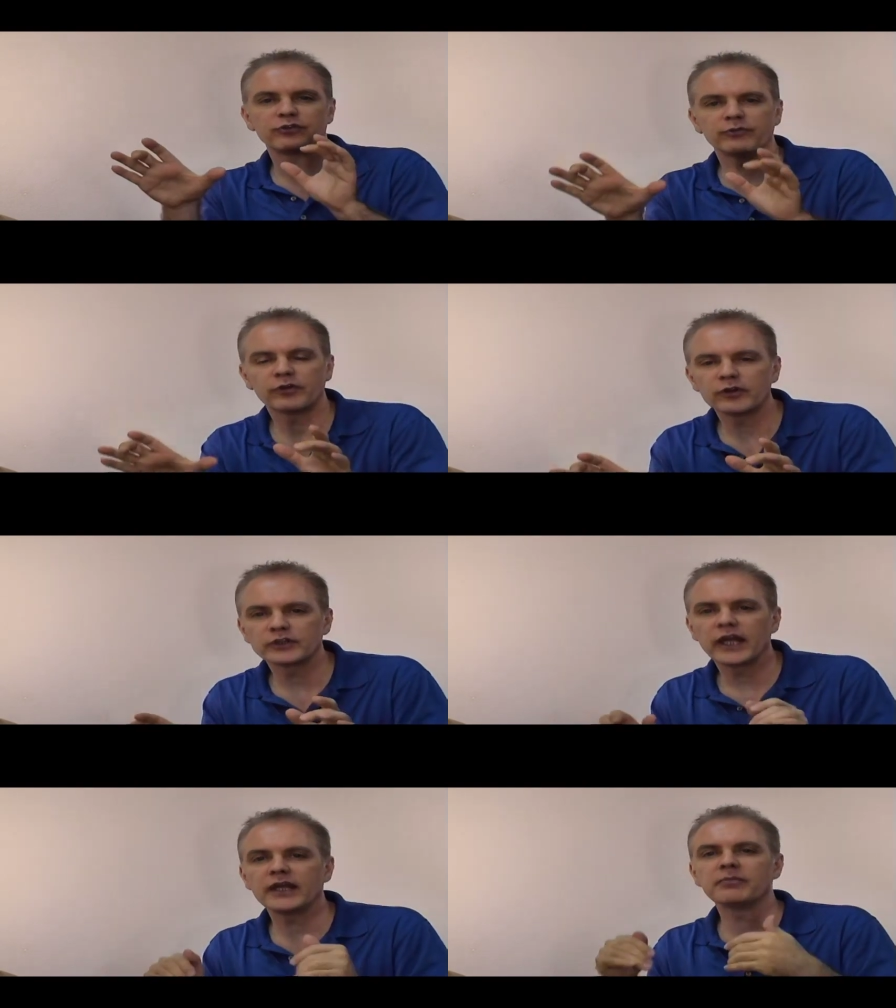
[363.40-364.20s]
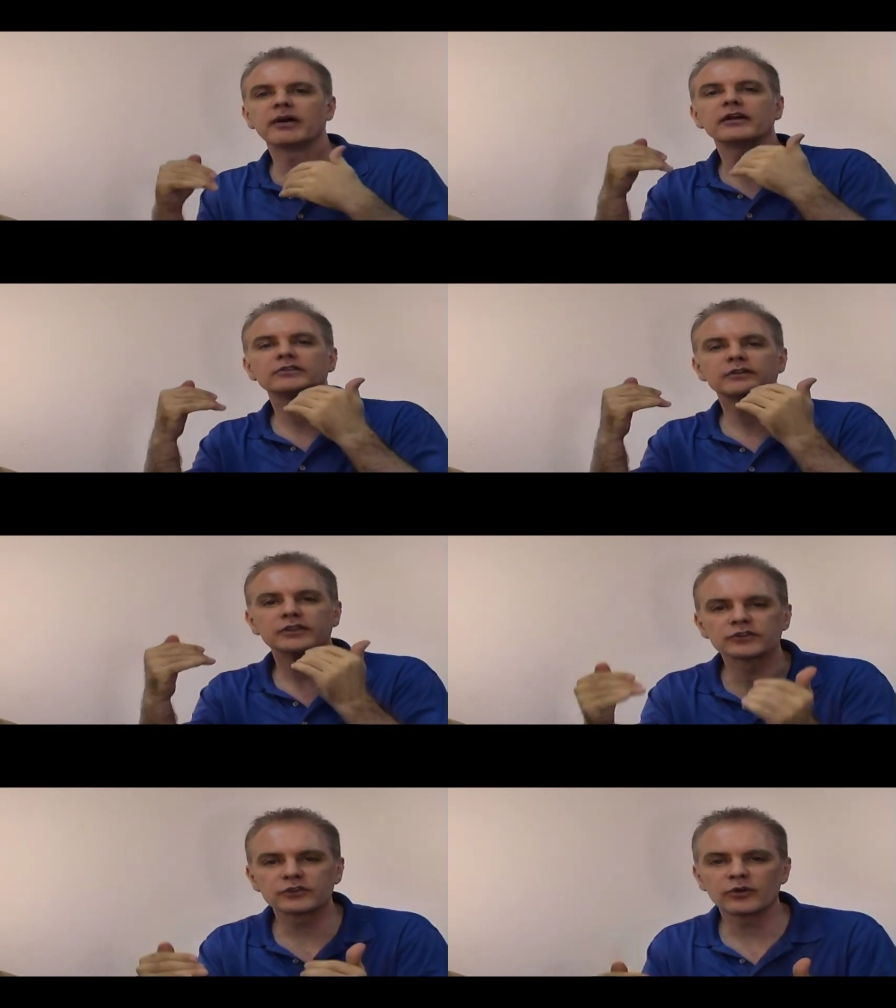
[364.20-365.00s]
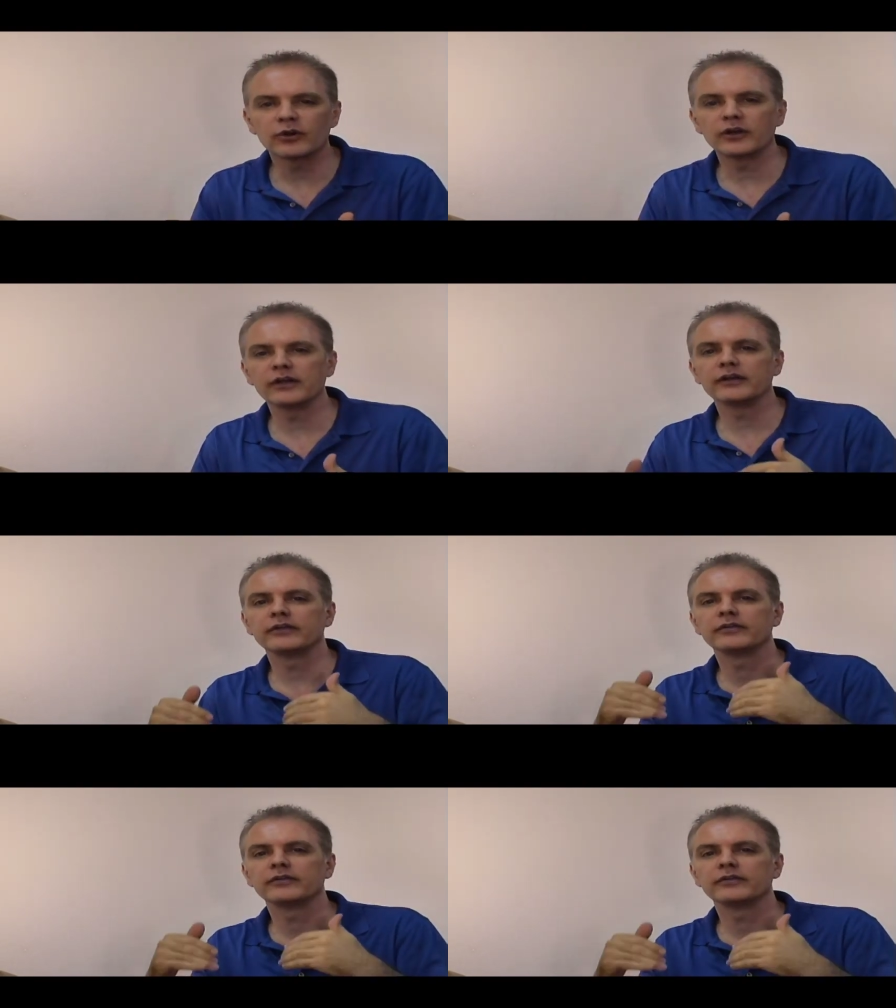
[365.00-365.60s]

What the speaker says: first 8 bars of the story.